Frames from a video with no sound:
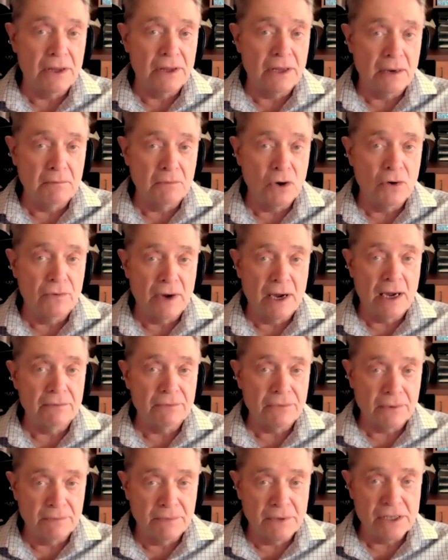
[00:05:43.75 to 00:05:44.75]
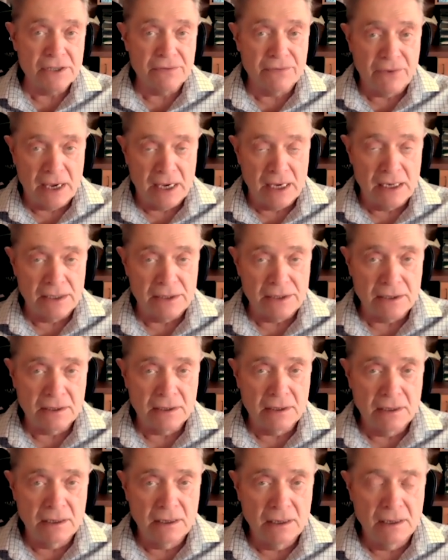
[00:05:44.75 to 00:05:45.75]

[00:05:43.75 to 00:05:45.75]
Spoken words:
we then move on from this phase.